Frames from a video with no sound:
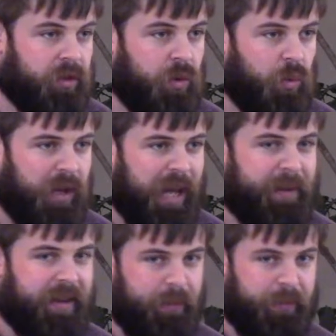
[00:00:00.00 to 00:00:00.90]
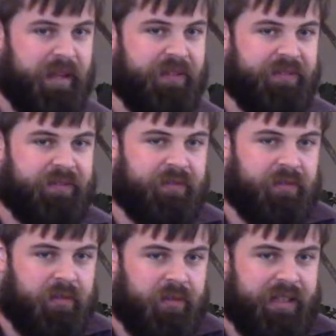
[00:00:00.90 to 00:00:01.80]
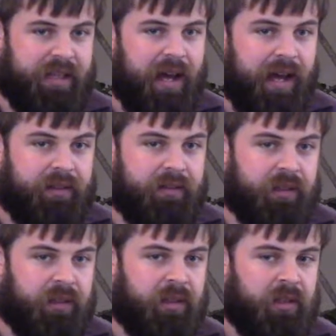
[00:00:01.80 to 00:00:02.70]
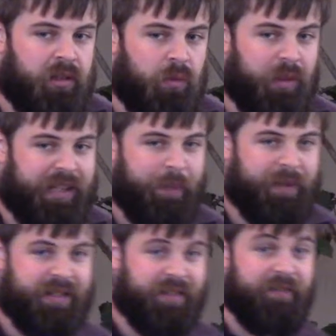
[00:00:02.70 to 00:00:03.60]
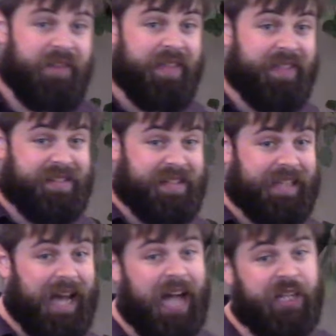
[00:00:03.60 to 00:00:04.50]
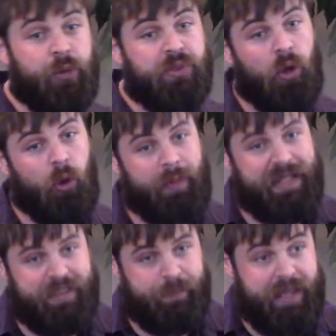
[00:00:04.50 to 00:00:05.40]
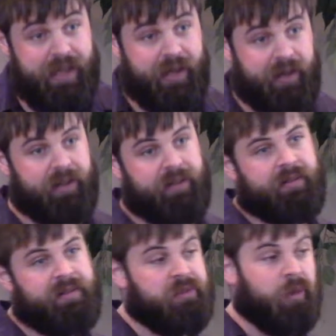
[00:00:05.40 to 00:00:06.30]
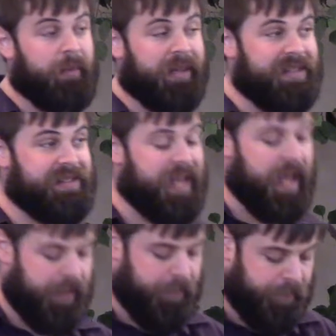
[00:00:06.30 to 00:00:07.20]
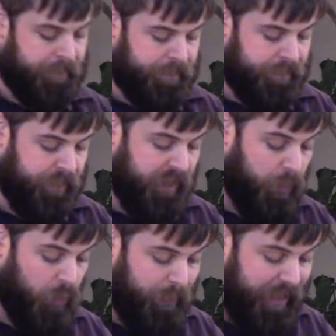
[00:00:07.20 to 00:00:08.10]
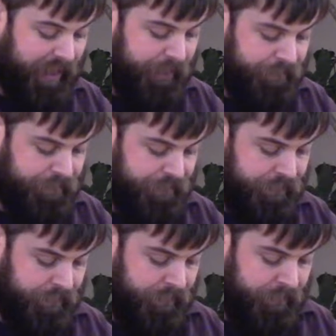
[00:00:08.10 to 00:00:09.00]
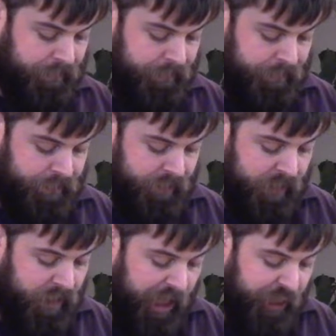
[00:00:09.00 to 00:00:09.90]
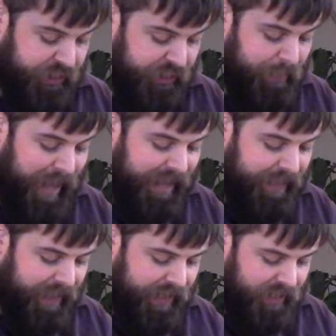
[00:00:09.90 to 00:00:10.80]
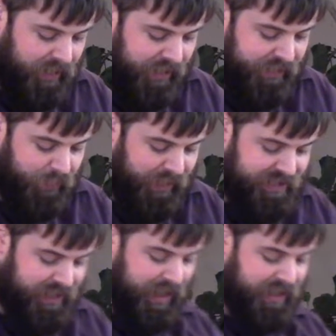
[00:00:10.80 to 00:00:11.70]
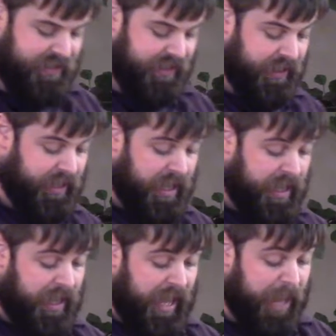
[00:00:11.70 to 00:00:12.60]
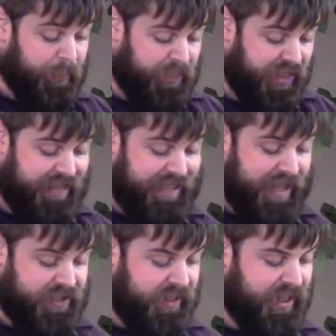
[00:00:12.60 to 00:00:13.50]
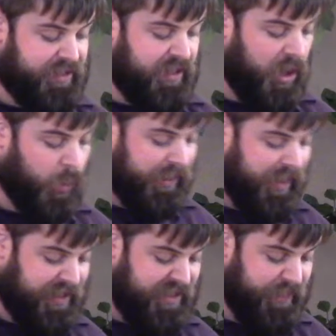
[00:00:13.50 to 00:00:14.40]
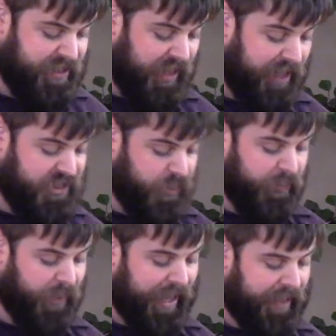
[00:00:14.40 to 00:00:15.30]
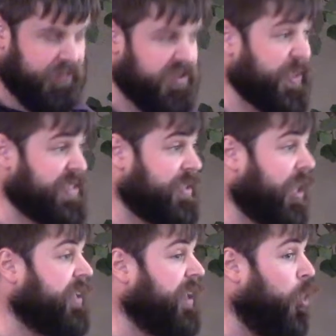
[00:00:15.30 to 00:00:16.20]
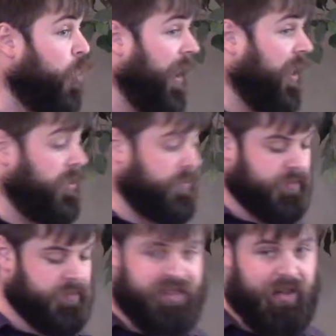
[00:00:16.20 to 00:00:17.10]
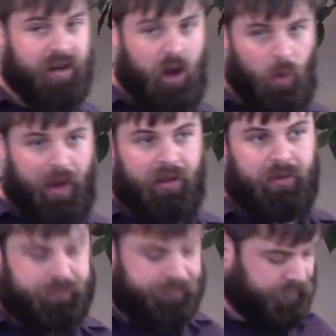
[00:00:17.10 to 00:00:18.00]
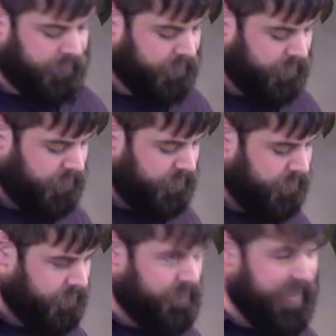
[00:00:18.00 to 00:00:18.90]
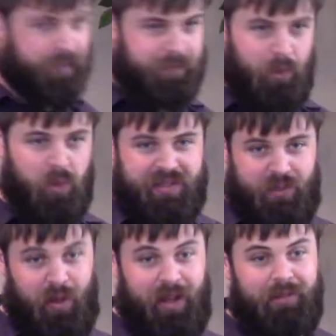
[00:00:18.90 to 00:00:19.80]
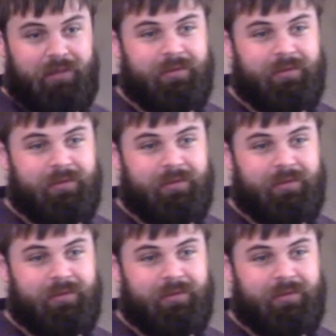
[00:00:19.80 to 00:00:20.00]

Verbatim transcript: What happened to the belief in God? What happened to the faith that said, God, you told me to be here, so I'm going to stay, come what may? Are you going to remain in that call even when it's costly? Abram thought to answer God's call cost him his life, so he ran. So he started out well, started out well, I mean, mostly well.